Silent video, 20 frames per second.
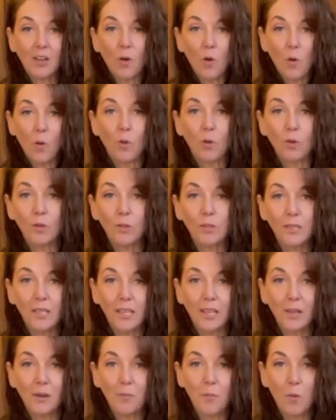holes
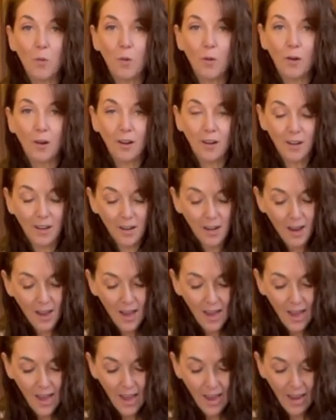anymore
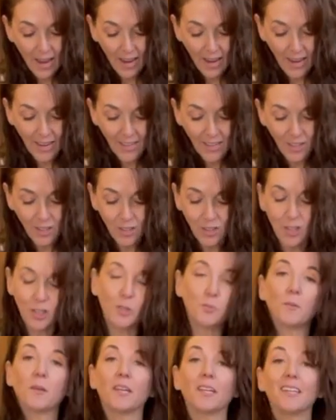and it'll
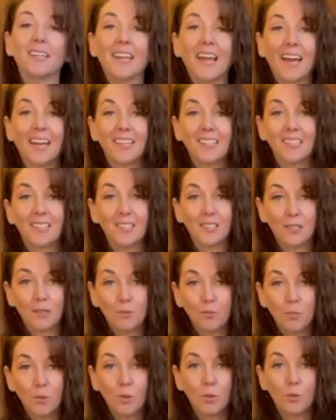just be a nice,
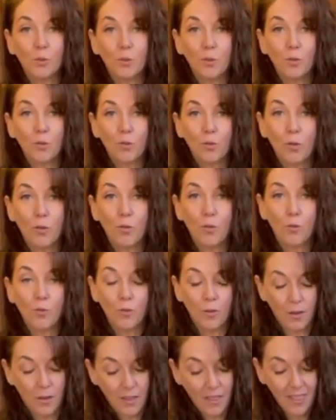smooth,
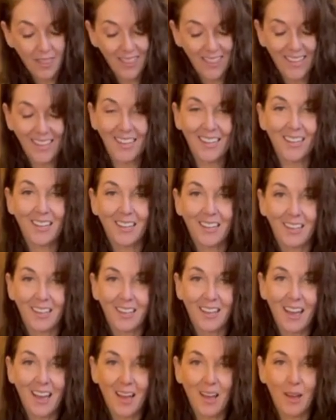thick,
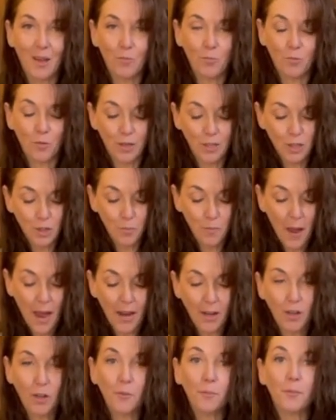um, rich
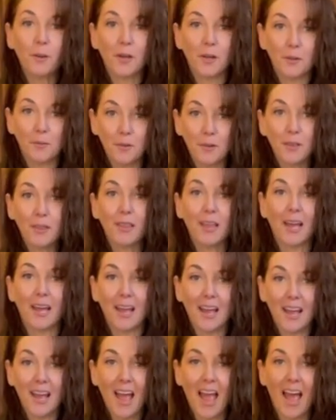batter, but it
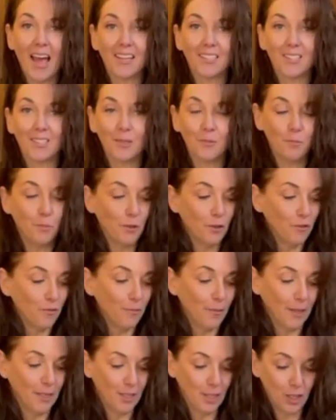that has some
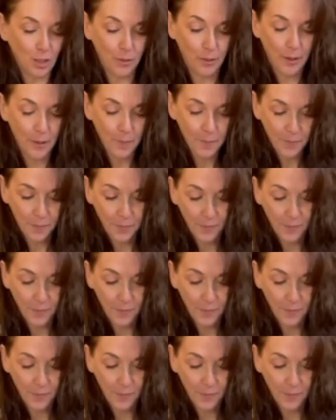movement to it.